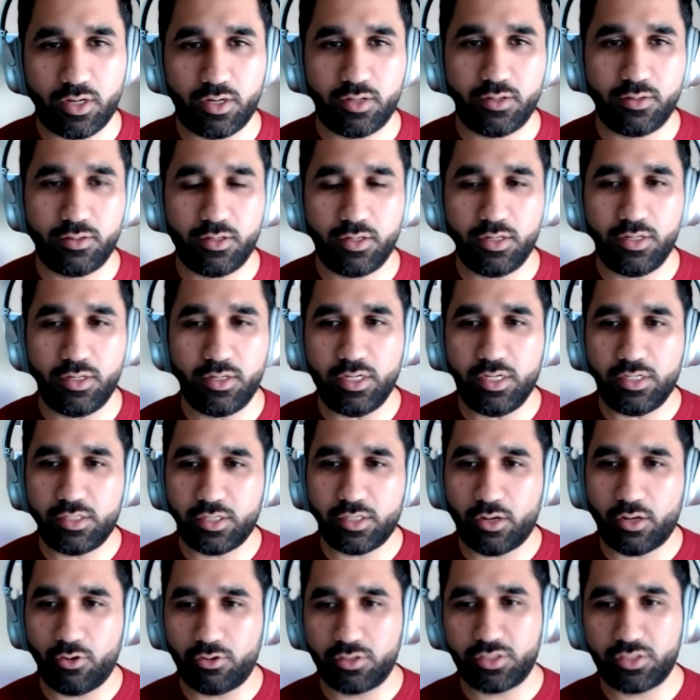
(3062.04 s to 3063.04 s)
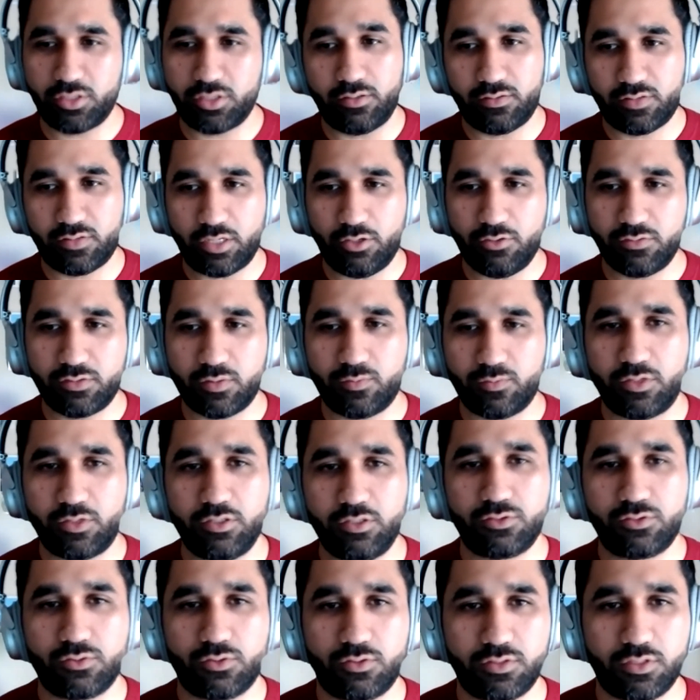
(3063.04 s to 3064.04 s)
uh, in detail or send, send you some
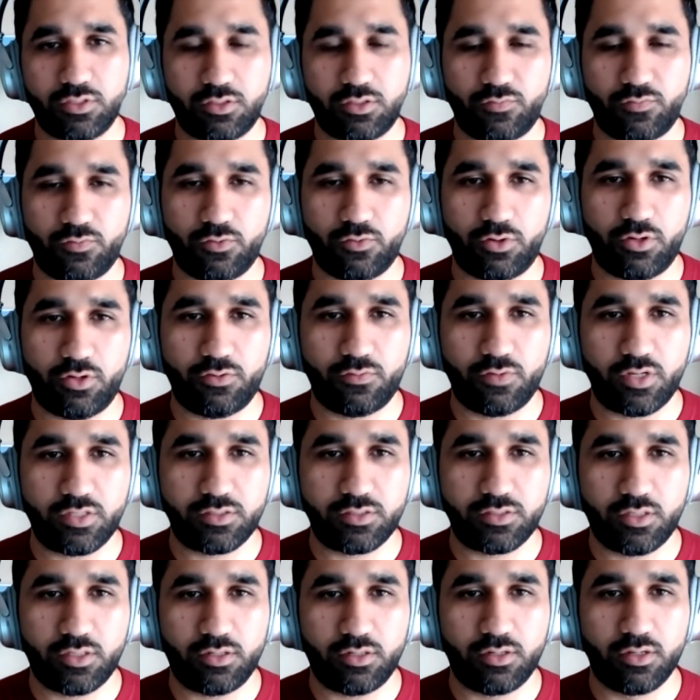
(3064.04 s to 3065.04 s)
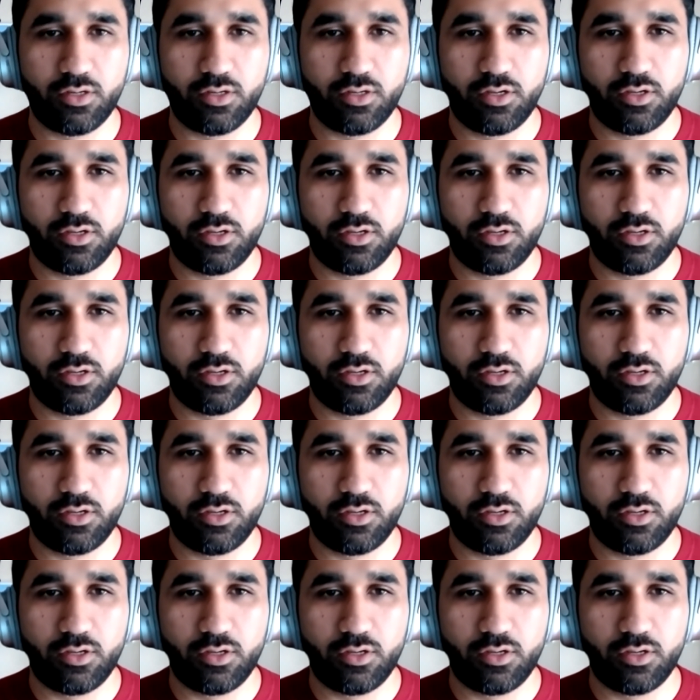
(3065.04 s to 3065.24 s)
resources if you're interested